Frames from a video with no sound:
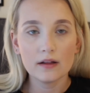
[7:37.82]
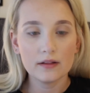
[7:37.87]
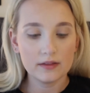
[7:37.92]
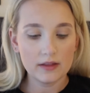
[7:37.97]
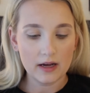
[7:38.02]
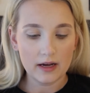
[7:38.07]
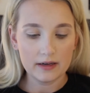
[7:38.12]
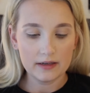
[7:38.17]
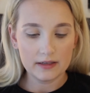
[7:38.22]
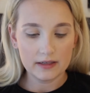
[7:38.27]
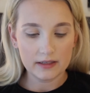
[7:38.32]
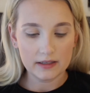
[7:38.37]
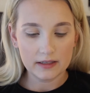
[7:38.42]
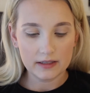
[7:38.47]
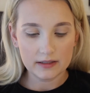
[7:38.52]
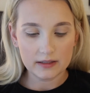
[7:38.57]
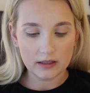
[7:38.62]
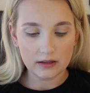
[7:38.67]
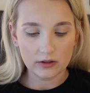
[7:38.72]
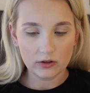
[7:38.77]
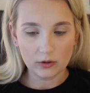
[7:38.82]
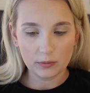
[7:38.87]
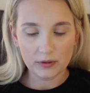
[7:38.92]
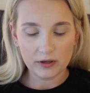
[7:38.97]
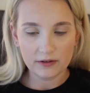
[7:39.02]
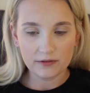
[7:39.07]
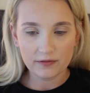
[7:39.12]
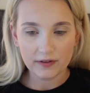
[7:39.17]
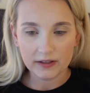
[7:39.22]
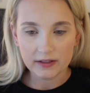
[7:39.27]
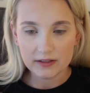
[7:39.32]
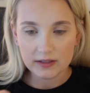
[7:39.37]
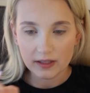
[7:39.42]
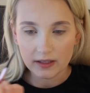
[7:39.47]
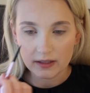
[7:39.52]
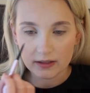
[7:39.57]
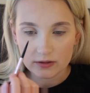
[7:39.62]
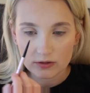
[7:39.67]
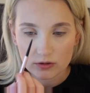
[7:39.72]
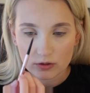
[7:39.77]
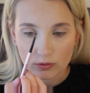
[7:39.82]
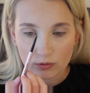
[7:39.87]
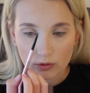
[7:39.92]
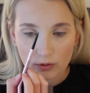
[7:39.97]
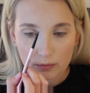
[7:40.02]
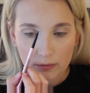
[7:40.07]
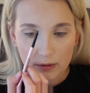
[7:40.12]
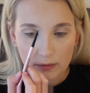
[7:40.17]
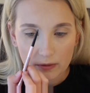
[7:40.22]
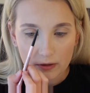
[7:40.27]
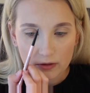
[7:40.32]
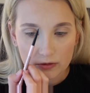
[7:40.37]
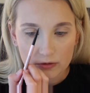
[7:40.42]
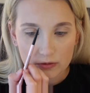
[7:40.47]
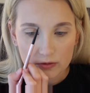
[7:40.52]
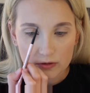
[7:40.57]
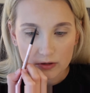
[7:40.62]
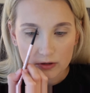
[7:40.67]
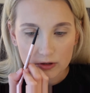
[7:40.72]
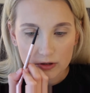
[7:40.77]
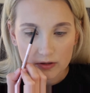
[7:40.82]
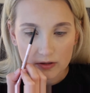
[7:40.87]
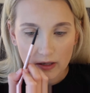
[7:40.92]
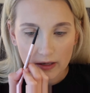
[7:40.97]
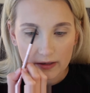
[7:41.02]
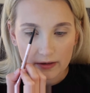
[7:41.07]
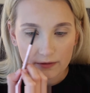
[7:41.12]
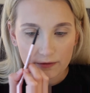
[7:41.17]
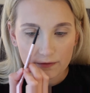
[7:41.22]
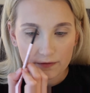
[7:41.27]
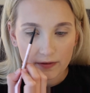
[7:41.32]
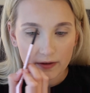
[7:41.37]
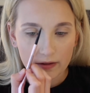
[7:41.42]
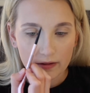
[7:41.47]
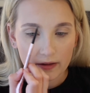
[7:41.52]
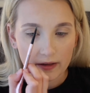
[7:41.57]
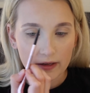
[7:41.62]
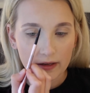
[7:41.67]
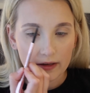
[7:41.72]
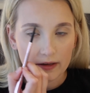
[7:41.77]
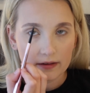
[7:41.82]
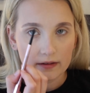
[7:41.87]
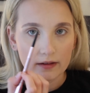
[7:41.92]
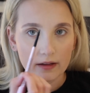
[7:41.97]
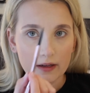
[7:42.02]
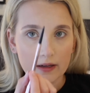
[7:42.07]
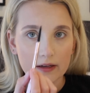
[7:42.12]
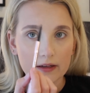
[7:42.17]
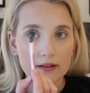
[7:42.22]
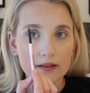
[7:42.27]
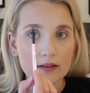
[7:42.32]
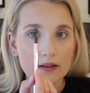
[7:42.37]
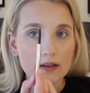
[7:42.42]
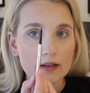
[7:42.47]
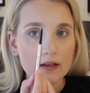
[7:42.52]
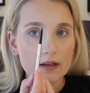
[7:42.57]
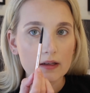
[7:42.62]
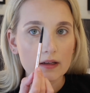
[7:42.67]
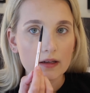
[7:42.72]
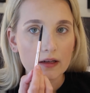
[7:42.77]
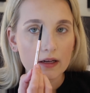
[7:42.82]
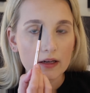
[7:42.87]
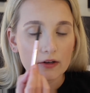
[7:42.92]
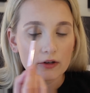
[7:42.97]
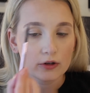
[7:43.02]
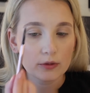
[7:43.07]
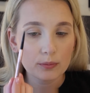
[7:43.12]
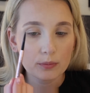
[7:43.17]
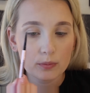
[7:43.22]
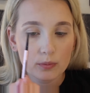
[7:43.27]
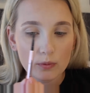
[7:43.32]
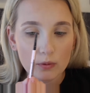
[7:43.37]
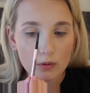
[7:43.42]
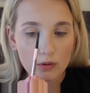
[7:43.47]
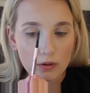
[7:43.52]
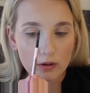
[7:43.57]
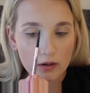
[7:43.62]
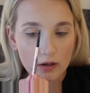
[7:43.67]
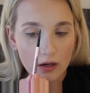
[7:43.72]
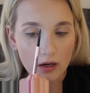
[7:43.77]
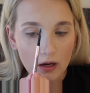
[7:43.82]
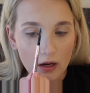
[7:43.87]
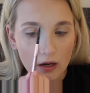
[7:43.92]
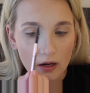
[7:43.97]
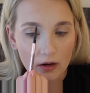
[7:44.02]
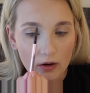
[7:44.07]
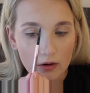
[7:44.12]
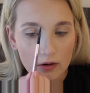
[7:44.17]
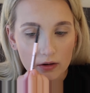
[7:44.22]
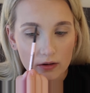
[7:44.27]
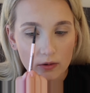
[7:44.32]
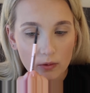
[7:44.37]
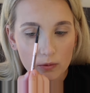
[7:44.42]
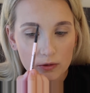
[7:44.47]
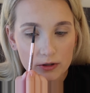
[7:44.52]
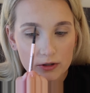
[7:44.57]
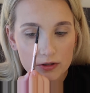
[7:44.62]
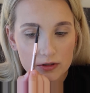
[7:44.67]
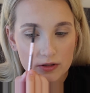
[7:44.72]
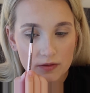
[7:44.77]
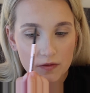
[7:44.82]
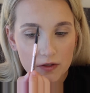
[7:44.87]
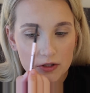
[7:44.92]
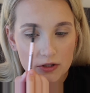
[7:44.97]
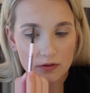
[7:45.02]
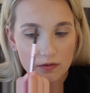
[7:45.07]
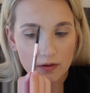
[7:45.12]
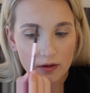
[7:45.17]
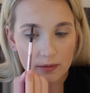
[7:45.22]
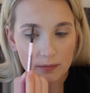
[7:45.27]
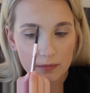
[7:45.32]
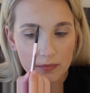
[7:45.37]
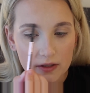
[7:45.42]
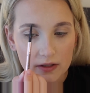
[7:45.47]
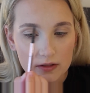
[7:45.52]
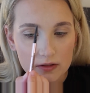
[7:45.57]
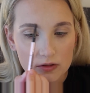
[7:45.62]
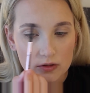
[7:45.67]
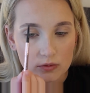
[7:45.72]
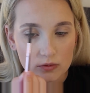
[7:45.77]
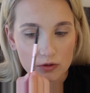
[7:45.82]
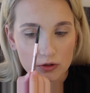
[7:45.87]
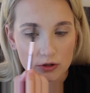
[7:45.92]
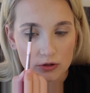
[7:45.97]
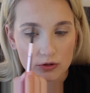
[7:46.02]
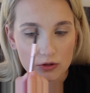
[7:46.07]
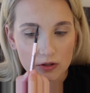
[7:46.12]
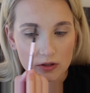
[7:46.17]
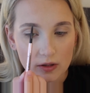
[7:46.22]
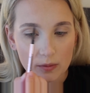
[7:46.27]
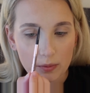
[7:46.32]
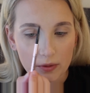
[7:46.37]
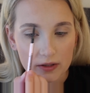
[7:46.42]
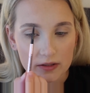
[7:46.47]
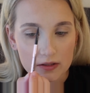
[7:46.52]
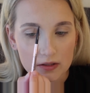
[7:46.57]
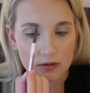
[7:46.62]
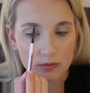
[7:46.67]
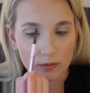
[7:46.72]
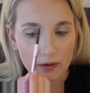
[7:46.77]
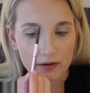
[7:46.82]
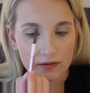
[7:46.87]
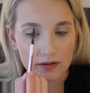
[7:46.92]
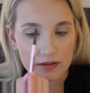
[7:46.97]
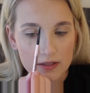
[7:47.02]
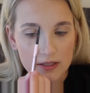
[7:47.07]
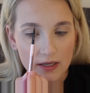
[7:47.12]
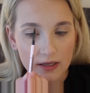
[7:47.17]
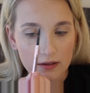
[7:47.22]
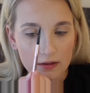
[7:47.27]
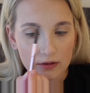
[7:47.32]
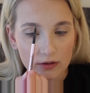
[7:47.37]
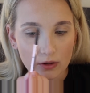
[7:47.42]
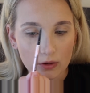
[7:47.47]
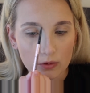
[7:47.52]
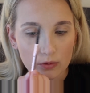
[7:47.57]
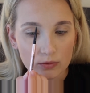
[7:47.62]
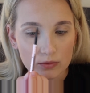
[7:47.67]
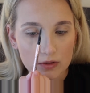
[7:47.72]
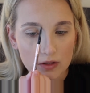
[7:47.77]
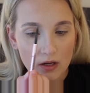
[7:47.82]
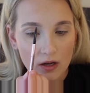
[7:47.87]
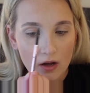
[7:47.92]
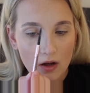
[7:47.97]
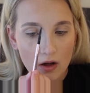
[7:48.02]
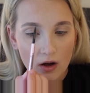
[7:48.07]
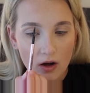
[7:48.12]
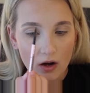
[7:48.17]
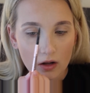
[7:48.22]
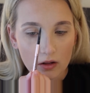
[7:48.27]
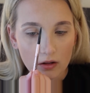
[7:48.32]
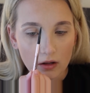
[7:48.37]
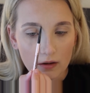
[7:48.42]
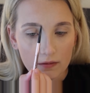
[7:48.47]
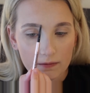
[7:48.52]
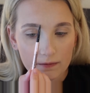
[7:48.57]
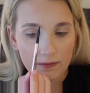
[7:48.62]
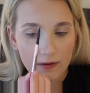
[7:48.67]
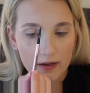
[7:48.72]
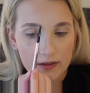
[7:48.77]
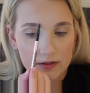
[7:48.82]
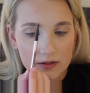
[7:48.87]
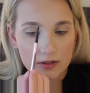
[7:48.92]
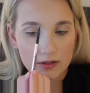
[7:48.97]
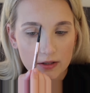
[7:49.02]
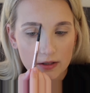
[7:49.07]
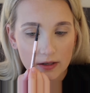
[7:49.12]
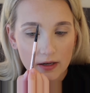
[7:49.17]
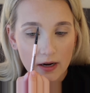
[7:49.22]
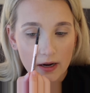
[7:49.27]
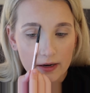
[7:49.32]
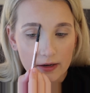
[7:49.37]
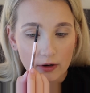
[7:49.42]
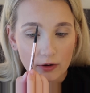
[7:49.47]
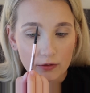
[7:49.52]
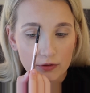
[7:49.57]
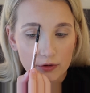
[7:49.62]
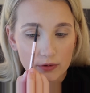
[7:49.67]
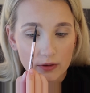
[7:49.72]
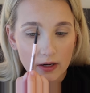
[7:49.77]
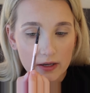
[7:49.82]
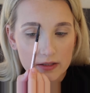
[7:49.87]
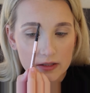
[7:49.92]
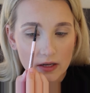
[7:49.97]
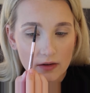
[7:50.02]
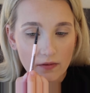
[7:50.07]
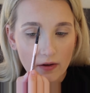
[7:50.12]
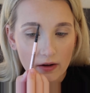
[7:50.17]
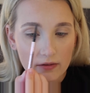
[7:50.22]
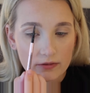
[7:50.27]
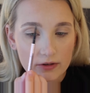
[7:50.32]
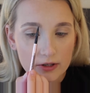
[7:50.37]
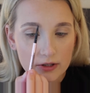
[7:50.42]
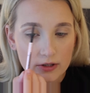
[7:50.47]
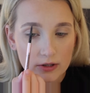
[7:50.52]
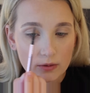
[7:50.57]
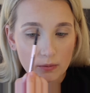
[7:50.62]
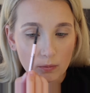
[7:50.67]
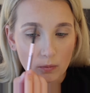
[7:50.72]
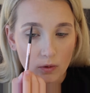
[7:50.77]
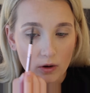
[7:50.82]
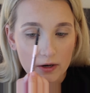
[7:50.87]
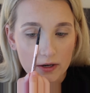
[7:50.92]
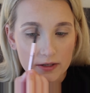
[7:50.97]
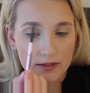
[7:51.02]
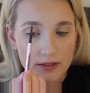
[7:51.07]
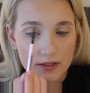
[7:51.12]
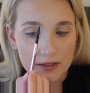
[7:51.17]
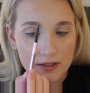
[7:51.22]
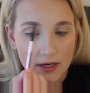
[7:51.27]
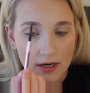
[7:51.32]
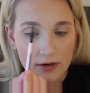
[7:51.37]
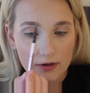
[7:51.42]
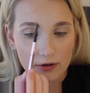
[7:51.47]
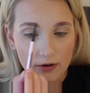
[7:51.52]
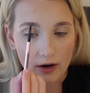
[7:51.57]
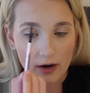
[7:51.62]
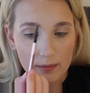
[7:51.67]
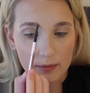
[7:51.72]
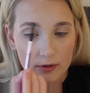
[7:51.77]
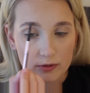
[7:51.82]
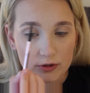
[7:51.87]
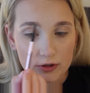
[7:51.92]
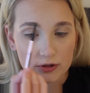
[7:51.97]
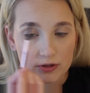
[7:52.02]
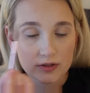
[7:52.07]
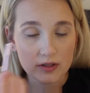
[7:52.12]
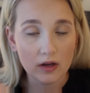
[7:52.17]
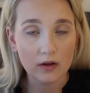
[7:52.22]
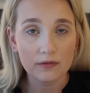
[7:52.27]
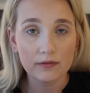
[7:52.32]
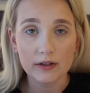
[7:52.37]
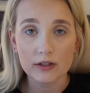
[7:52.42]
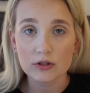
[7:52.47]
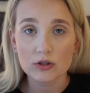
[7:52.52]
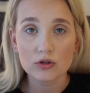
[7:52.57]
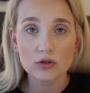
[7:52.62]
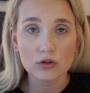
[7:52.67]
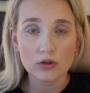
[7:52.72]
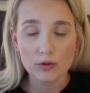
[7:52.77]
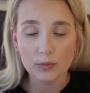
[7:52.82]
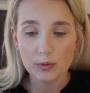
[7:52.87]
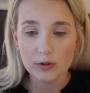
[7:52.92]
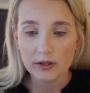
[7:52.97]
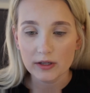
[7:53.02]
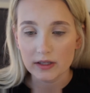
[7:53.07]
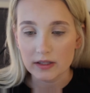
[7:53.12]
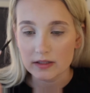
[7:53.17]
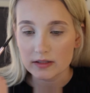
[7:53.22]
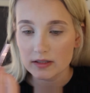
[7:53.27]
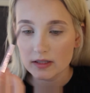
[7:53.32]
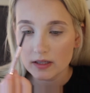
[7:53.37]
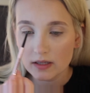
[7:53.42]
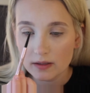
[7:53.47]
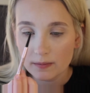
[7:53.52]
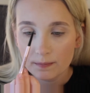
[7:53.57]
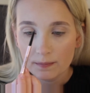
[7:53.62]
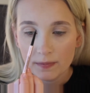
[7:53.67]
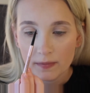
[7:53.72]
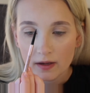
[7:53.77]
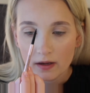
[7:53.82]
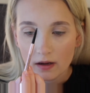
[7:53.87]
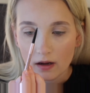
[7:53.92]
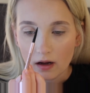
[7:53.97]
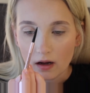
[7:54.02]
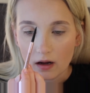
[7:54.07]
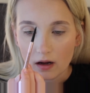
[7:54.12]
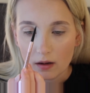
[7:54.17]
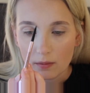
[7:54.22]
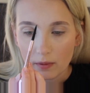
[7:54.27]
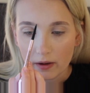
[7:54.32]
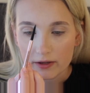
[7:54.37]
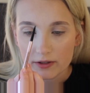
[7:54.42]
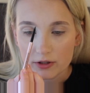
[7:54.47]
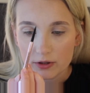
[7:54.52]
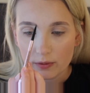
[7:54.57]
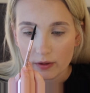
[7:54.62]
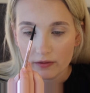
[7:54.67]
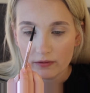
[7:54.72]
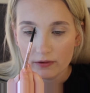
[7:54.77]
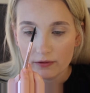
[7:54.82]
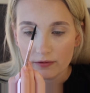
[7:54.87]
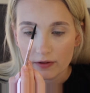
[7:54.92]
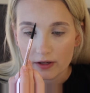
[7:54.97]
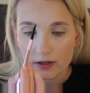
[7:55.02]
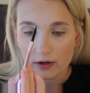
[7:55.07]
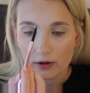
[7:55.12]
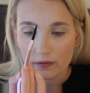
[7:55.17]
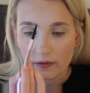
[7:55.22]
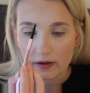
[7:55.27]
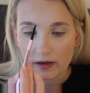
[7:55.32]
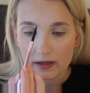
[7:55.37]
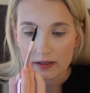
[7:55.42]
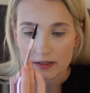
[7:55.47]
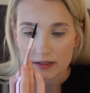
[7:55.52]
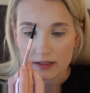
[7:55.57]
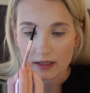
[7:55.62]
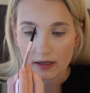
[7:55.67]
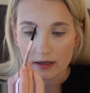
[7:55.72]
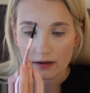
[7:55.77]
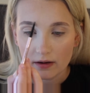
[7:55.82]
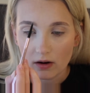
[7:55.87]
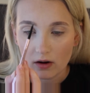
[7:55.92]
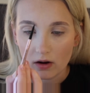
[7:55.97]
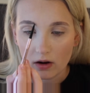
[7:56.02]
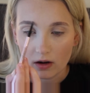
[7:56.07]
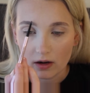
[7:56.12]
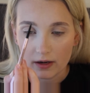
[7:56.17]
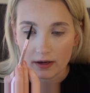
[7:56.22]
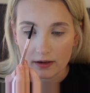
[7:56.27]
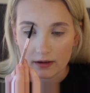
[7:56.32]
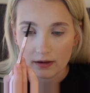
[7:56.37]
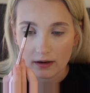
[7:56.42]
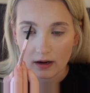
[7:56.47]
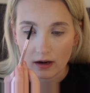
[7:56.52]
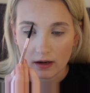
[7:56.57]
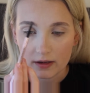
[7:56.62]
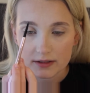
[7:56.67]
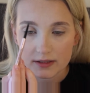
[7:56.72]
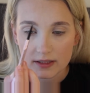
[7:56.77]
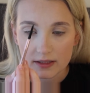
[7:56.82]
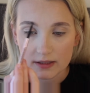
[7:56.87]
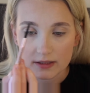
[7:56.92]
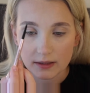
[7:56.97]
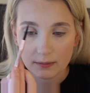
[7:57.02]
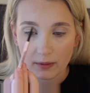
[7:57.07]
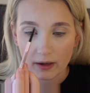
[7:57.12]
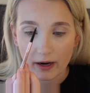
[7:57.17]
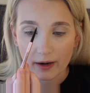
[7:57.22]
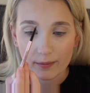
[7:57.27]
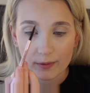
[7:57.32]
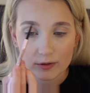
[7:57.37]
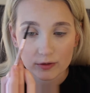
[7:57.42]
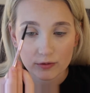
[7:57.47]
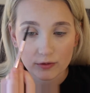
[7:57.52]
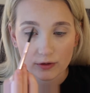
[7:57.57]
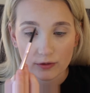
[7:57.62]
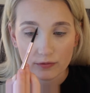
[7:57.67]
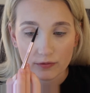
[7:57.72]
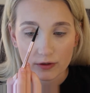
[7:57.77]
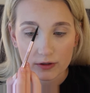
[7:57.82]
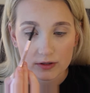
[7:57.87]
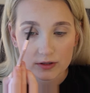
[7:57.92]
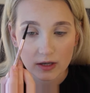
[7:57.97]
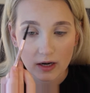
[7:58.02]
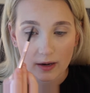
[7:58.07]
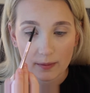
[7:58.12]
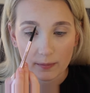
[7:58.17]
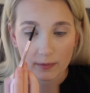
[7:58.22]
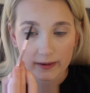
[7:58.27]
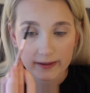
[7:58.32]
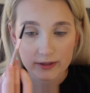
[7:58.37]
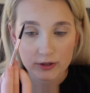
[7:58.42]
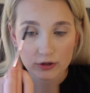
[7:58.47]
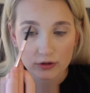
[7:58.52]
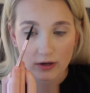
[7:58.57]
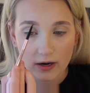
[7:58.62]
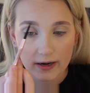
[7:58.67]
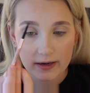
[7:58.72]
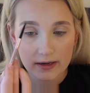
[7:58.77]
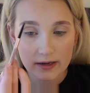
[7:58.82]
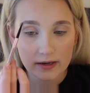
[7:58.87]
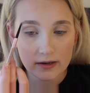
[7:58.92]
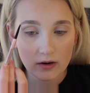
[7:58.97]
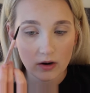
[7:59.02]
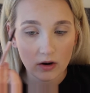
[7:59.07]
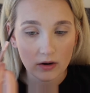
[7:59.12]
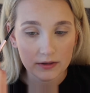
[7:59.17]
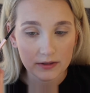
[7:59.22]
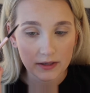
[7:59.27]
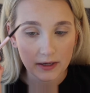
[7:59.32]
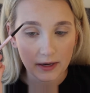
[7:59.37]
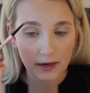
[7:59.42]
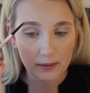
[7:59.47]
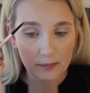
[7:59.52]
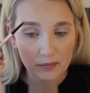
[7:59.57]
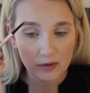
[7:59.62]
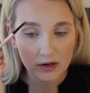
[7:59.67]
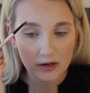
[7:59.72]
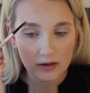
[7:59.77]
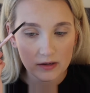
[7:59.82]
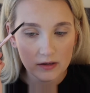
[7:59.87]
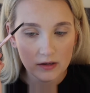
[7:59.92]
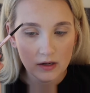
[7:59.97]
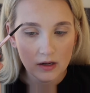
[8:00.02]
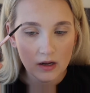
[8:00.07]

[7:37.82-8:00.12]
that needs a little bit of fixing. So normally what I'll do is I'll just kind of fill in like the inner corners of each of them, because those are usually the places where the tint goes a lot faster. Now, if you guys have ever wanted to tint your eyebrows yourself, it's super easy. I do have a video that I did on tinting my eyebrows for the first time, where I tried it on camera,